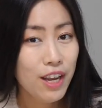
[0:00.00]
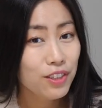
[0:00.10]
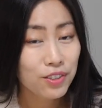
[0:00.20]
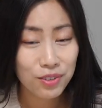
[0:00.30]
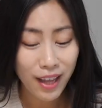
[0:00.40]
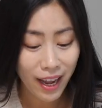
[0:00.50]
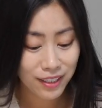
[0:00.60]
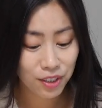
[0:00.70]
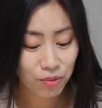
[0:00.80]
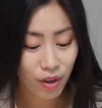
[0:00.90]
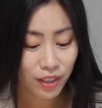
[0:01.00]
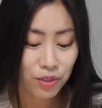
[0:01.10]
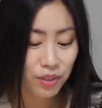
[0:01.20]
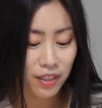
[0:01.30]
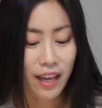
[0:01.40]
So that's what
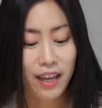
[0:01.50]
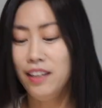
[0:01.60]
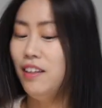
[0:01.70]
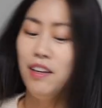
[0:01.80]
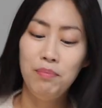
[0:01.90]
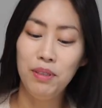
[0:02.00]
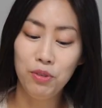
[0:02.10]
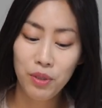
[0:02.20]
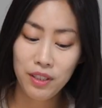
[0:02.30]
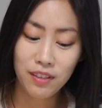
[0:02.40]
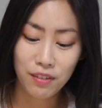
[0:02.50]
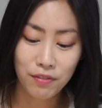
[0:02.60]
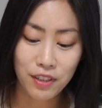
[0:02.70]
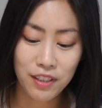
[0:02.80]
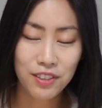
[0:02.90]
you would get between the
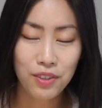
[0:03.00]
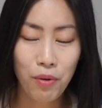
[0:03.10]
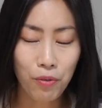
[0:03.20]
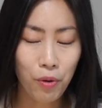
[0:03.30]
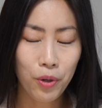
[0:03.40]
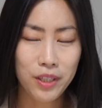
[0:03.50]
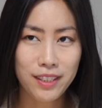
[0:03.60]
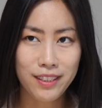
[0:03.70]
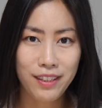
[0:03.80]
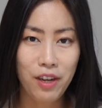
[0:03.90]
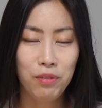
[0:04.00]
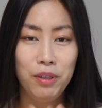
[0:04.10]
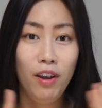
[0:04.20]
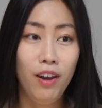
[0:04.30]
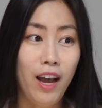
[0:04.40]
difference. Of course, there will be
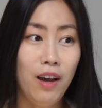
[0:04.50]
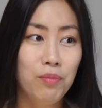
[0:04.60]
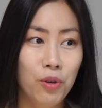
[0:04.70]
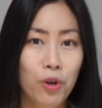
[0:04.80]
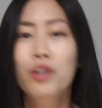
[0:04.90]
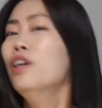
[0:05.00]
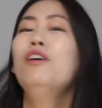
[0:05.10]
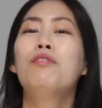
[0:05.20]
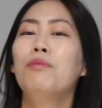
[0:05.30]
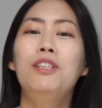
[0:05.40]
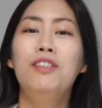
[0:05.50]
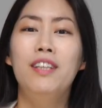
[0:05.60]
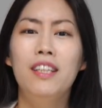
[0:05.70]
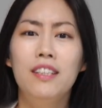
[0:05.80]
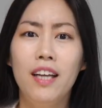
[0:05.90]
a lot more for me to
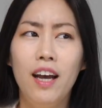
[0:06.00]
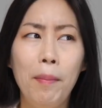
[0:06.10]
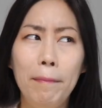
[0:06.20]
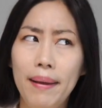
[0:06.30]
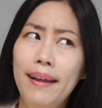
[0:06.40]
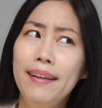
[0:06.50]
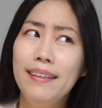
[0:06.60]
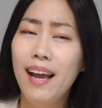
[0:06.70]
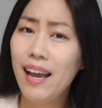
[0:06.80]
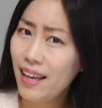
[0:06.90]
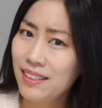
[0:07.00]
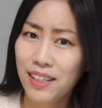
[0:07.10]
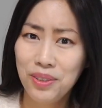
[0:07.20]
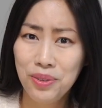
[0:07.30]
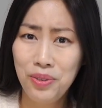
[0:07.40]
test out, but as
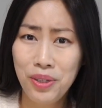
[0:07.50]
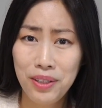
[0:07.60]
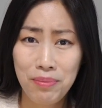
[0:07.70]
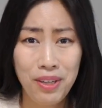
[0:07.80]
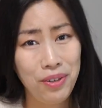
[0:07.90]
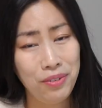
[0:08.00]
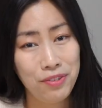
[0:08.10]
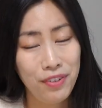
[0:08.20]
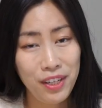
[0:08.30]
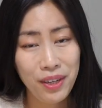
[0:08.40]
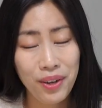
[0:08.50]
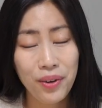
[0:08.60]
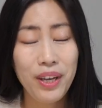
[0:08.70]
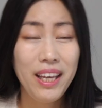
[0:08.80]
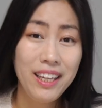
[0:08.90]
I told you at the beginning of the
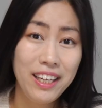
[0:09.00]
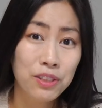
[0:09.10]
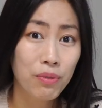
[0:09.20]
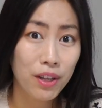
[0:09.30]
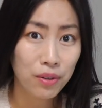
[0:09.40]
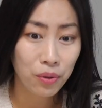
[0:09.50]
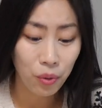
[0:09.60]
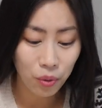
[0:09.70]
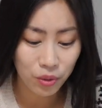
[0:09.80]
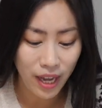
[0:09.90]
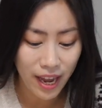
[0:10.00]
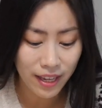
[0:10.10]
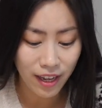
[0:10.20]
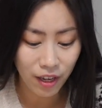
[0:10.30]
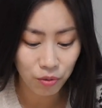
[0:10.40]
video, it is rather cold,
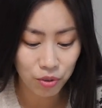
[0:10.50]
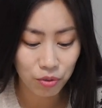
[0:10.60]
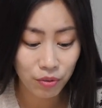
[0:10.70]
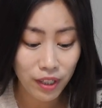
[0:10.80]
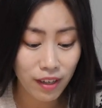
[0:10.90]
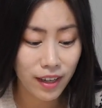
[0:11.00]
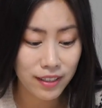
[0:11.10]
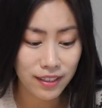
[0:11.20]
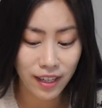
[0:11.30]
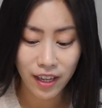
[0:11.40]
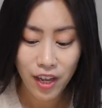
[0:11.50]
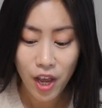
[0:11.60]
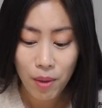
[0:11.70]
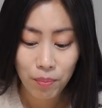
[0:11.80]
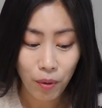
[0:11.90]
and I also realized that
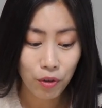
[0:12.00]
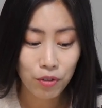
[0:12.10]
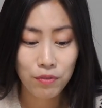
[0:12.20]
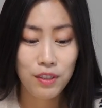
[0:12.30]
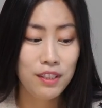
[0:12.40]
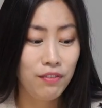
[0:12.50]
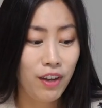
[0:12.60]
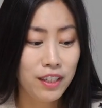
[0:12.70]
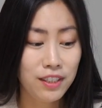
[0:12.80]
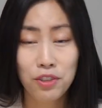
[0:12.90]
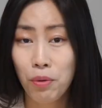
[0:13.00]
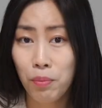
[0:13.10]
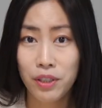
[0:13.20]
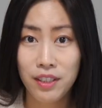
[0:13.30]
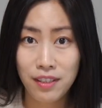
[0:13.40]
both of these devices'
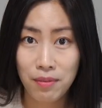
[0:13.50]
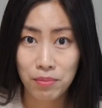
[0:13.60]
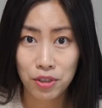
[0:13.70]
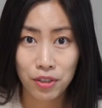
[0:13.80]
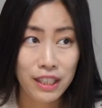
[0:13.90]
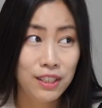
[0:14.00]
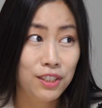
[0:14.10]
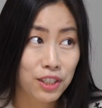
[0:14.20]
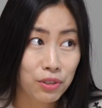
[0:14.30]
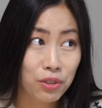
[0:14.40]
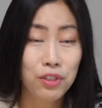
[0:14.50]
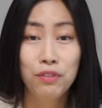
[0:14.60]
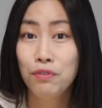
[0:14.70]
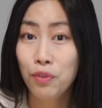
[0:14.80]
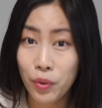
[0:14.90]
operating temperature is 0 to
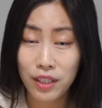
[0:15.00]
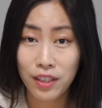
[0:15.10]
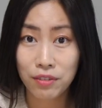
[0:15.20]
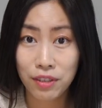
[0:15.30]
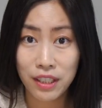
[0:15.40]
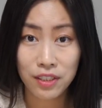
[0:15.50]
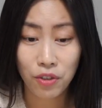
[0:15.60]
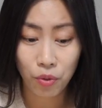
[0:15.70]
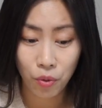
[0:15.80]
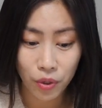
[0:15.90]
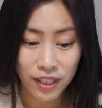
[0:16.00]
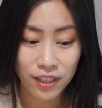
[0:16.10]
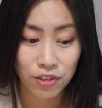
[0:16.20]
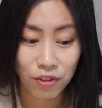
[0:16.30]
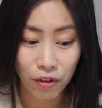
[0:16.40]
40 degrees
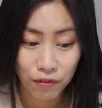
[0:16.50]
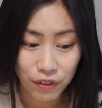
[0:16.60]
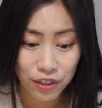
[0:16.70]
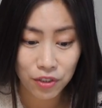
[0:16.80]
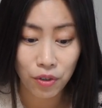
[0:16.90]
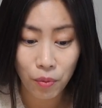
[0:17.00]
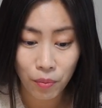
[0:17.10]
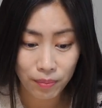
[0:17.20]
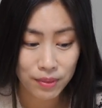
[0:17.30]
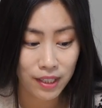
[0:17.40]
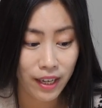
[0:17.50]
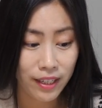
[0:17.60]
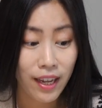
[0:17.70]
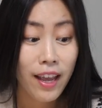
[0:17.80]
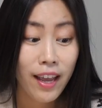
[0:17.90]
according to official
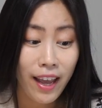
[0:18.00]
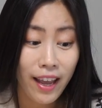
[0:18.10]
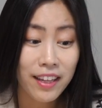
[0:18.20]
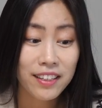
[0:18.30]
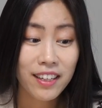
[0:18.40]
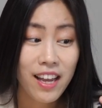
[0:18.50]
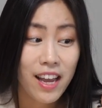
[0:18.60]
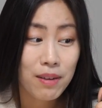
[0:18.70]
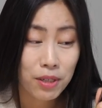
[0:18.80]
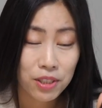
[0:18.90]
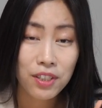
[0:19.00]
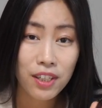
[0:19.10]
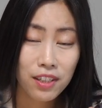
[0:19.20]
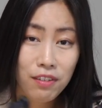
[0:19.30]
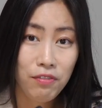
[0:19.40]
website. And
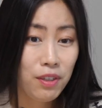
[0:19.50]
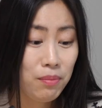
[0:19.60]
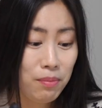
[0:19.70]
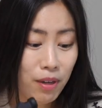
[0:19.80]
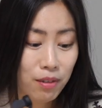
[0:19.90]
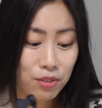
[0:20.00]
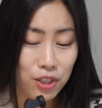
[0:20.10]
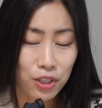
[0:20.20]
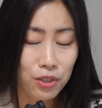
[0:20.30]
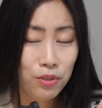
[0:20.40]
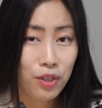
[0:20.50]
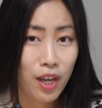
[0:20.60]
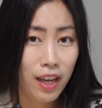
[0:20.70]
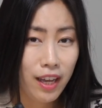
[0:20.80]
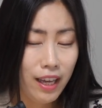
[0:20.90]
particularly Fimi Palm 2,
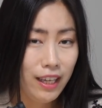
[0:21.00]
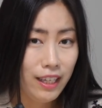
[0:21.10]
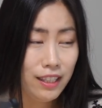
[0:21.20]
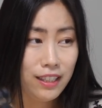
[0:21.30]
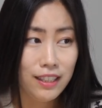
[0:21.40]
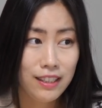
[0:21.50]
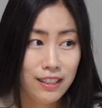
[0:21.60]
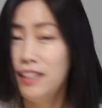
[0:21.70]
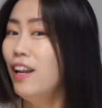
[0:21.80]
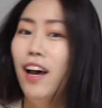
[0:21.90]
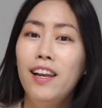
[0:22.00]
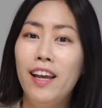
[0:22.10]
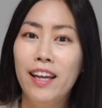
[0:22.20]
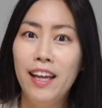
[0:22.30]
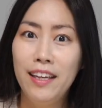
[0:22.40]
it did not
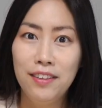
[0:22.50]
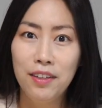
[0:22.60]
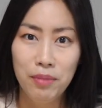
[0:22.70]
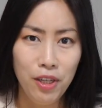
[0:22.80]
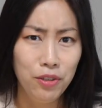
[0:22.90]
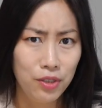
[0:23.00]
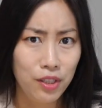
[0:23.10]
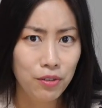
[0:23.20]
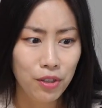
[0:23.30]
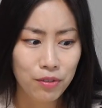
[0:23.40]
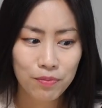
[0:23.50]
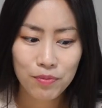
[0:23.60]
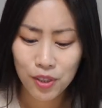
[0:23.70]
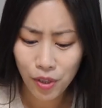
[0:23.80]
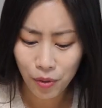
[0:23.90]
like anything below 0.
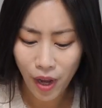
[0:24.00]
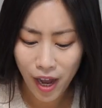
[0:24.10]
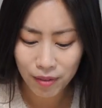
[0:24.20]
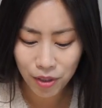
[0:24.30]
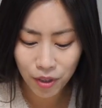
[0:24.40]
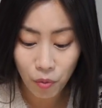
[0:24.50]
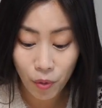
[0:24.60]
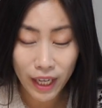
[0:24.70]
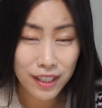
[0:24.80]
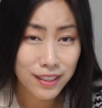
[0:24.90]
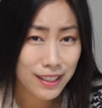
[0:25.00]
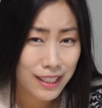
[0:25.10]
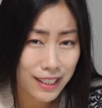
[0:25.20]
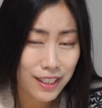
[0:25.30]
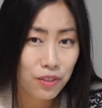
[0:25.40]
So I'm gonna wait
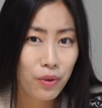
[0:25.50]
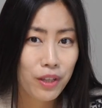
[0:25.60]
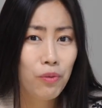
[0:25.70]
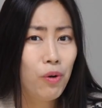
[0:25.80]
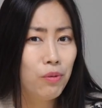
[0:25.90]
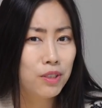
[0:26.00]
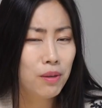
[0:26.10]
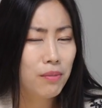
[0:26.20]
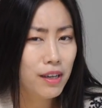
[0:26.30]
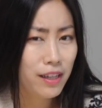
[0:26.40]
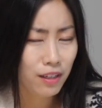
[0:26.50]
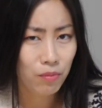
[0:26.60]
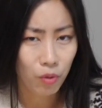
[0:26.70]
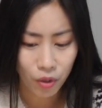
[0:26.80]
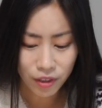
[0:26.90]
until the weather warms up a little
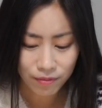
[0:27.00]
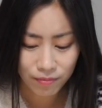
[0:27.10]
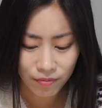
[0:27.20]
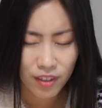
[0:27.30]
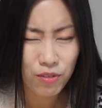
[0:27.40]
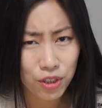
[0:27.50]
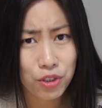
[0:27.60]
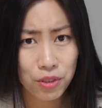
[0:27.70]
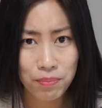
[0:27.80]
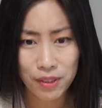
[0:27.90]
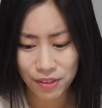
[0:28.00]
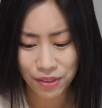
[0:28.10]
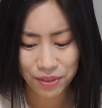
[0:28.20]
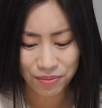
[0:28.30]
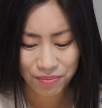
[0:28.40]
more, which should be
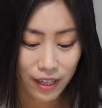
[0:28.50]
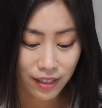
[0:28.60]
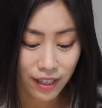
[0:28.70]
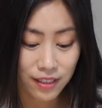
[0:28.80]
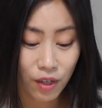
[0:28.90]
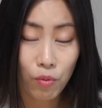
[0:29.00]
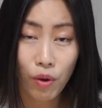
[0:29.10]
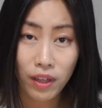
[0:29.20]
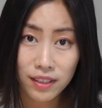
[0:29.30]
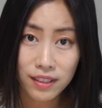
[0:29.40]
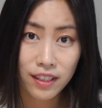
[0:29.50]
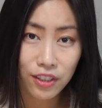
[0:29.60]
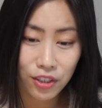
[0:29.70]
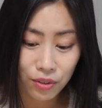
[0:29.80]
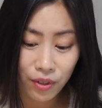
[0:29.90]
soon, and test out what this can
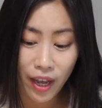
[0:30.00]
do